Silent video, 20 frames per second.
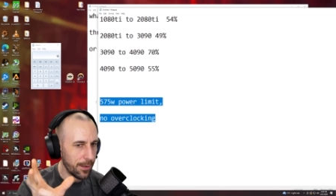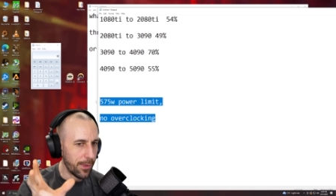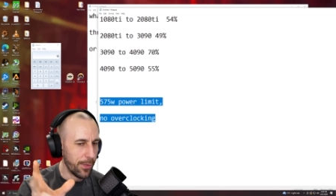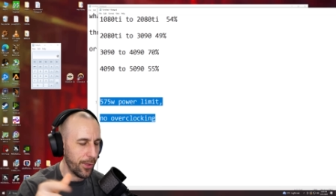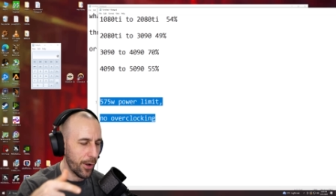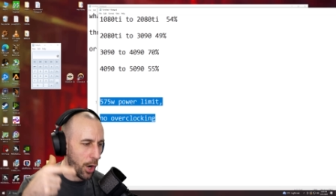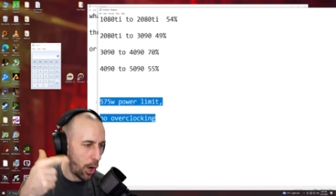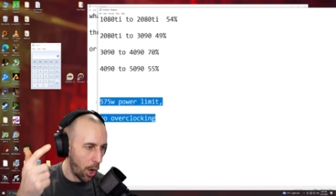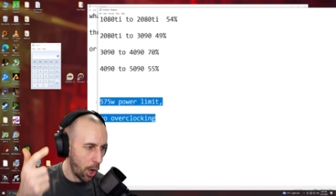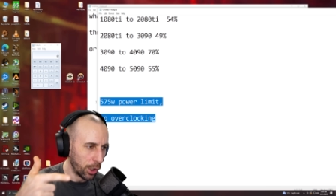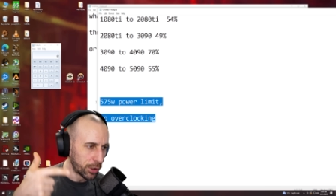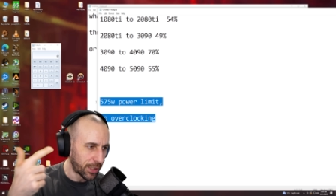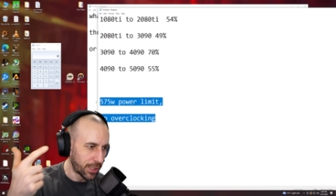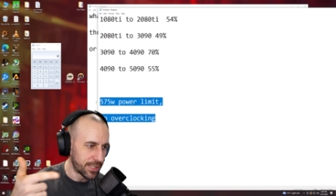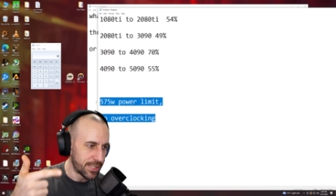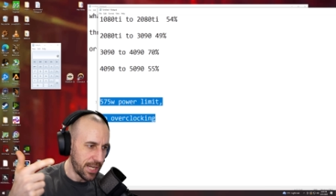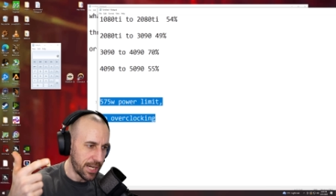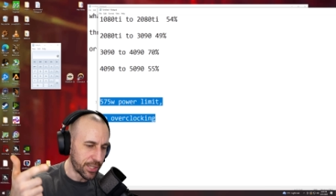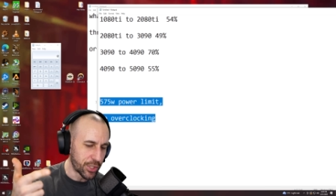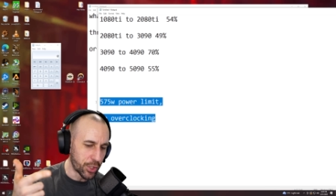the
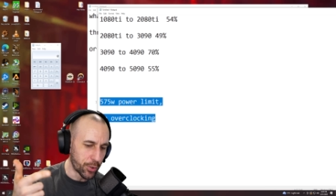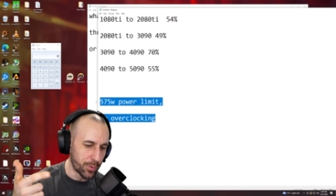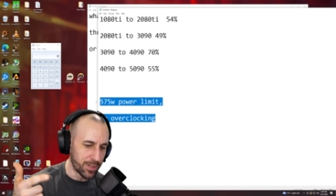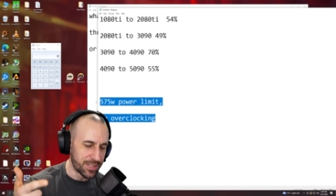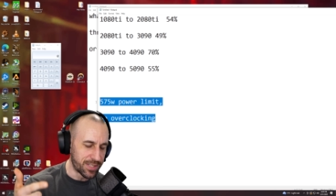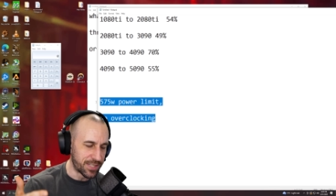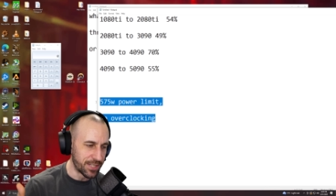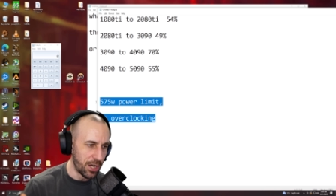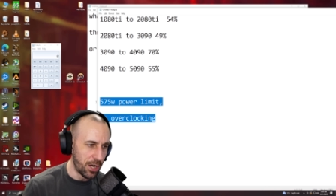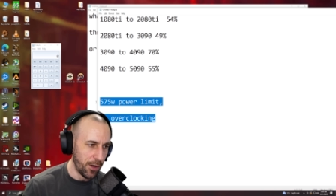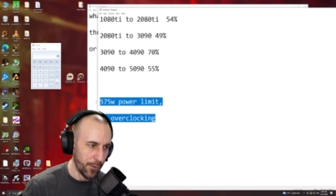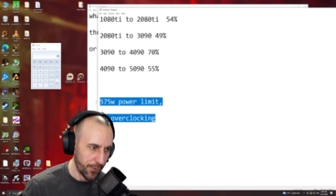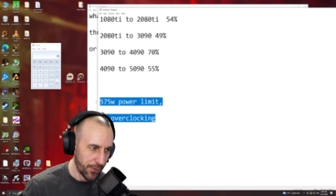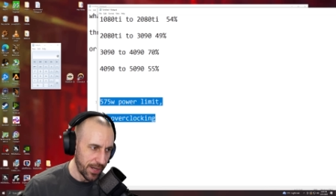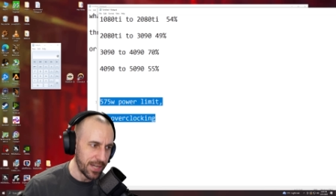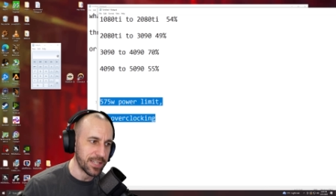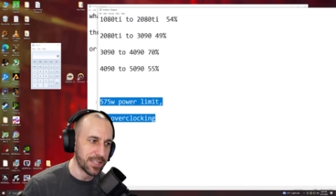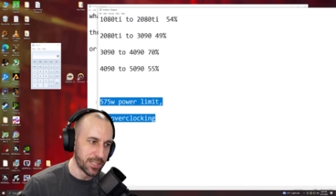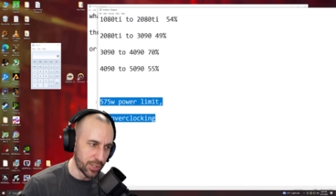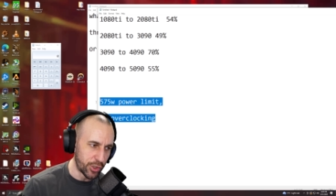architecture itself
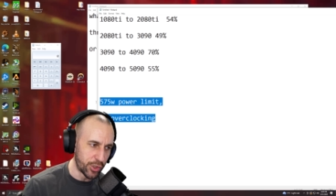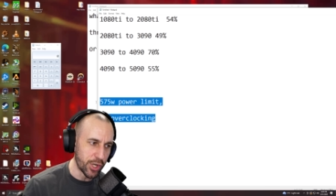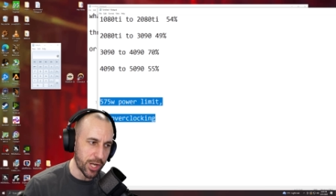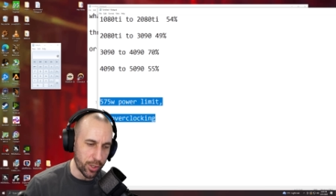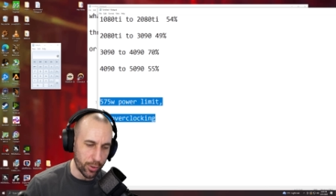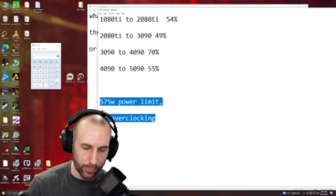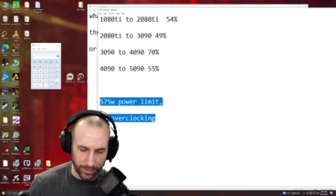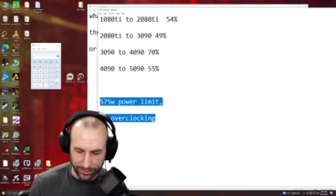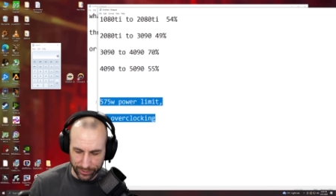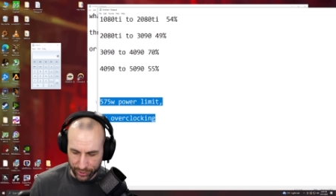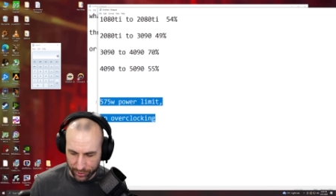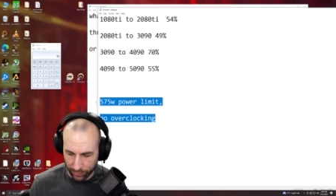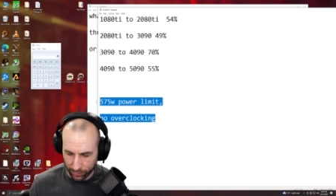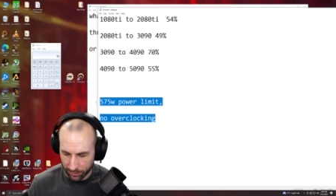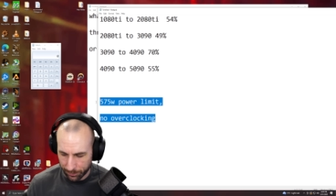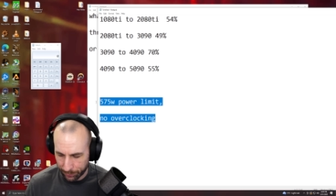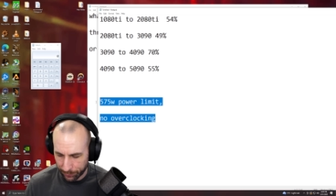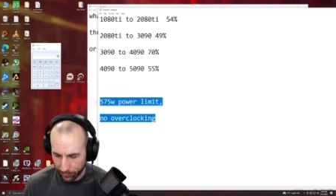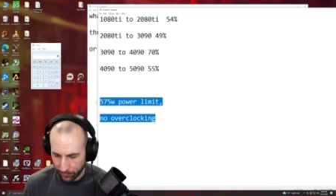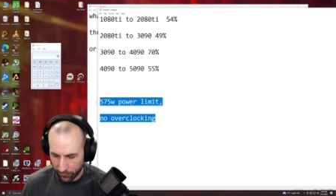is a generational
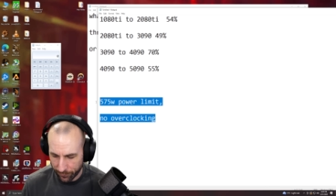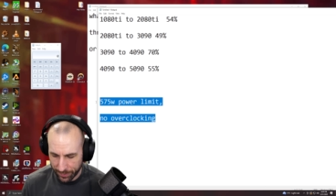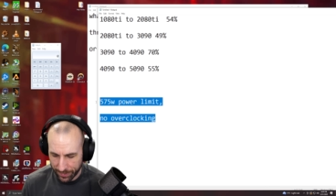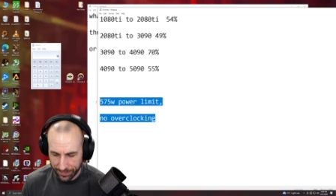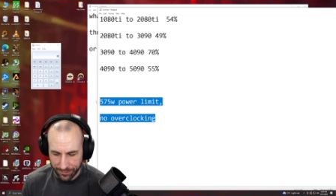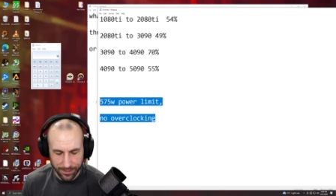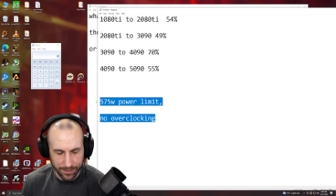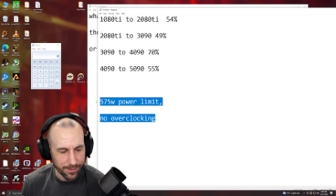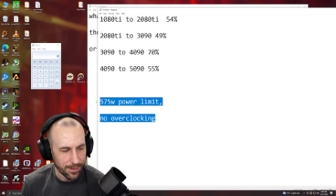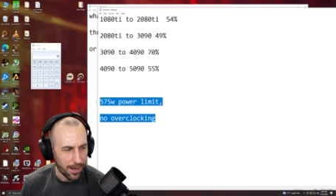improvement.